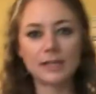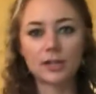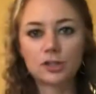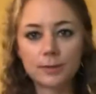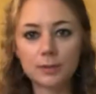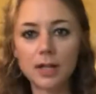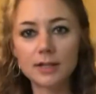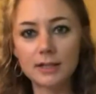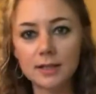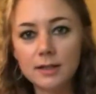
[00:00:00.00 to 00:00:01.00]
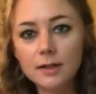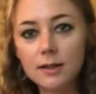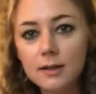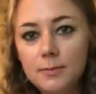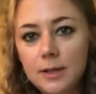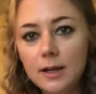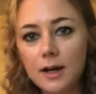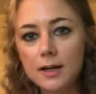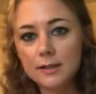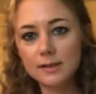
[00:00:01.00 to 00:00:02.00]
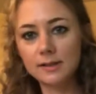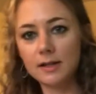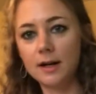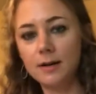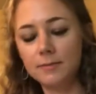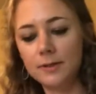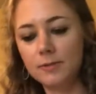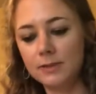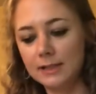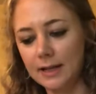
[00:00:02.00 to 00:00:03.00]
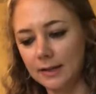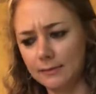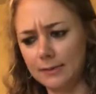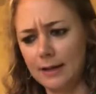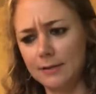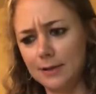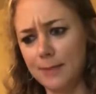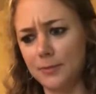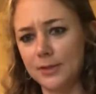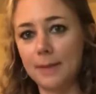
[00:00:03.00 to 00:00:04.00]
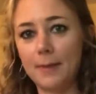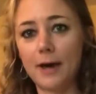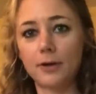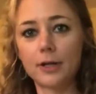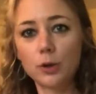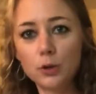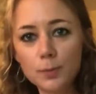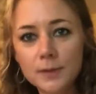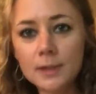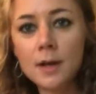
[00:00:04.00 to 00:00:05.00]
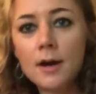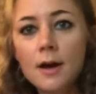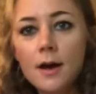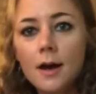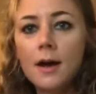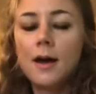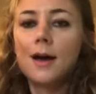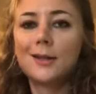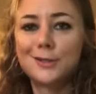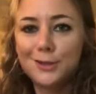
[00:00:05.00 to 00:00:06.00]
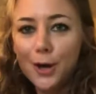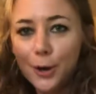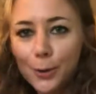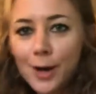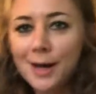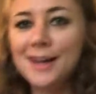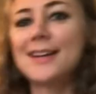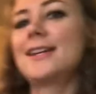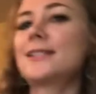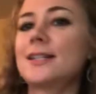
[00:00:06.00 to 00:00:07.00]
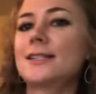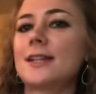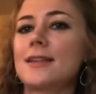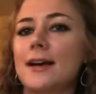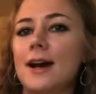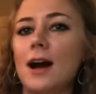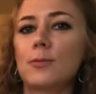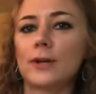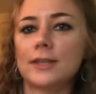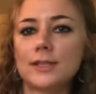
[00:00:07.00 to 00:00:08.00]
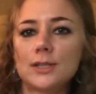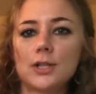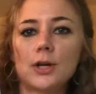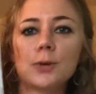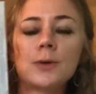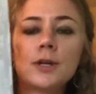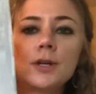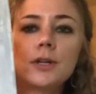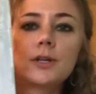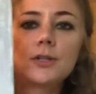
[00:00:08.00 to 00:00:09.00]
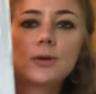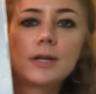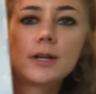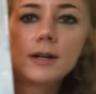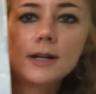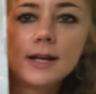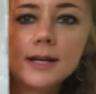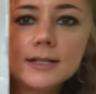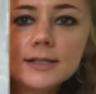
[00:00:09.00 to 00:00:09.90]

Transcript: actually plugged in because it was like down to 10% battery. Oops. So it's gonna stay there. I'll bring this to you. So here it is,